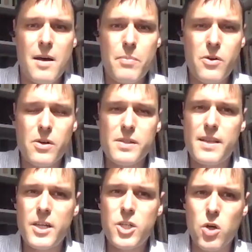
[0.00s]
because
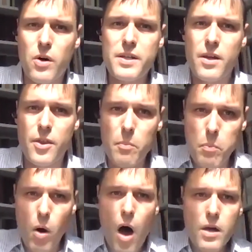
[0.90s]
they joined the
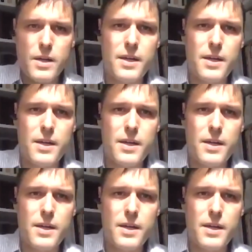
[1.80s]
bloc,